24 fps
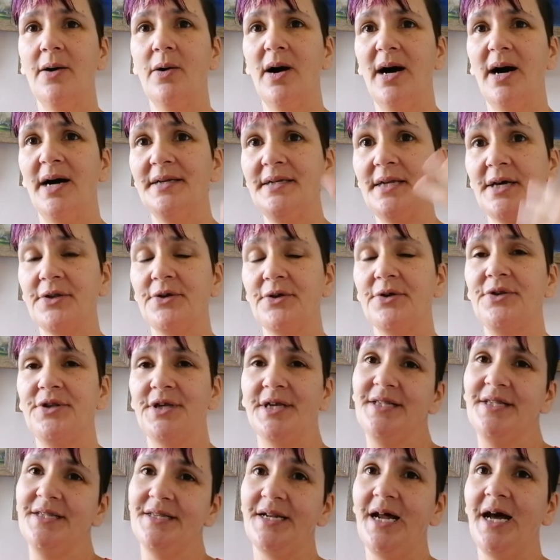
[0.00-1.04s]
Another
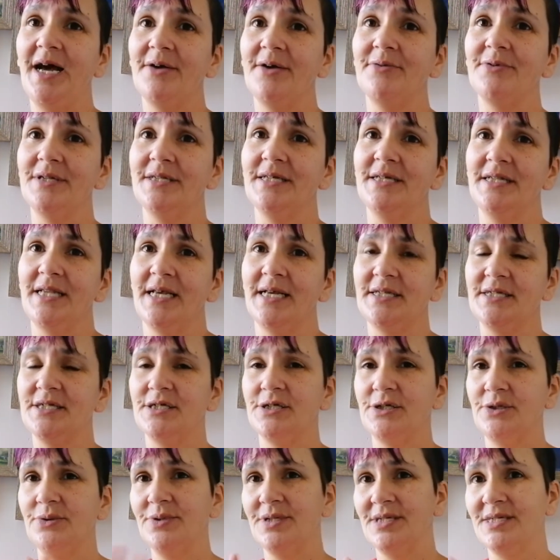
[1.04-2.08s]
thing that I really like to
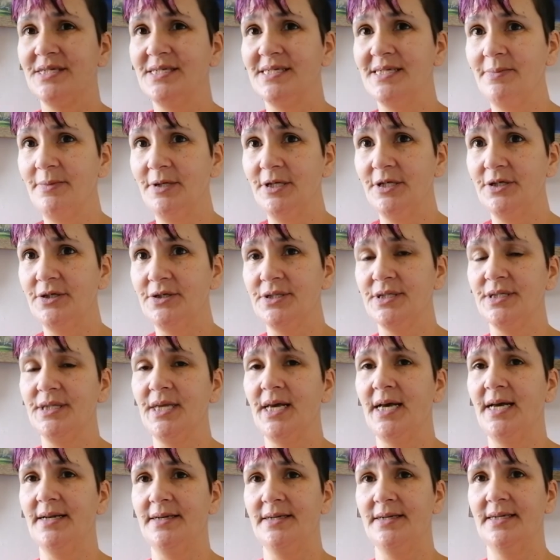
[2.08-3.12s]
do that's similar to
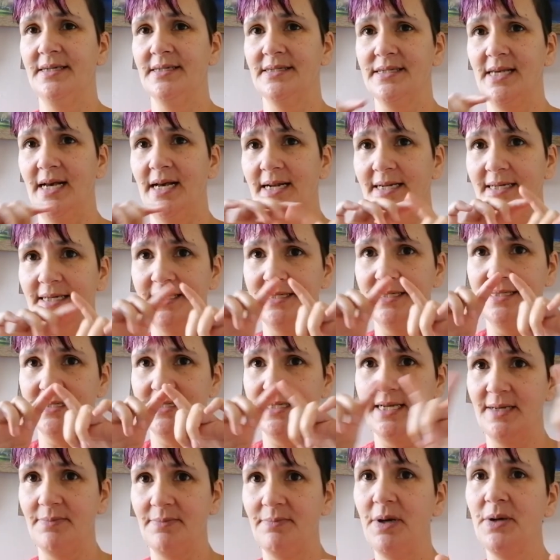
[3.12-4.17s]
that is I like to
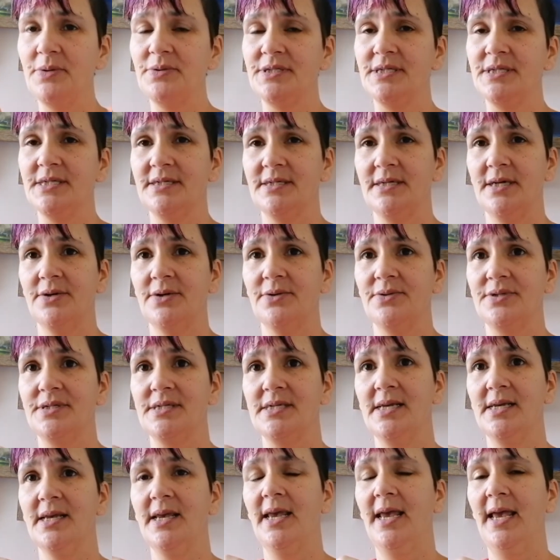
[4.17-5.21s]
take Post-it
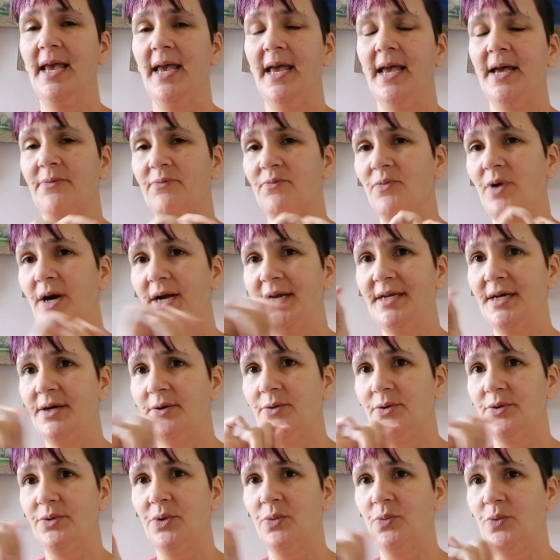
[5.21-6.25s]
notes and write
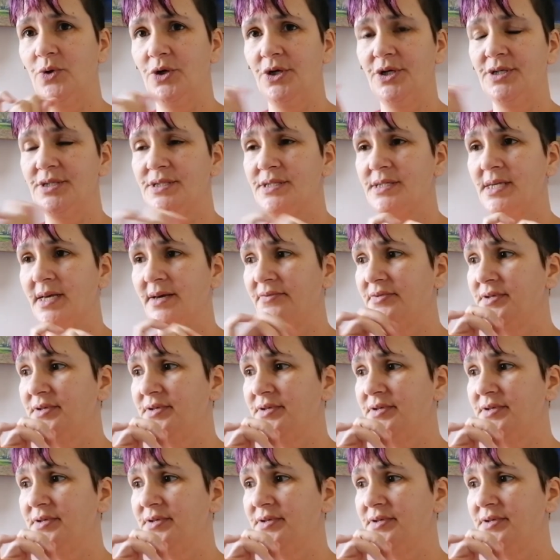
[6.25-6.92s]
out the words of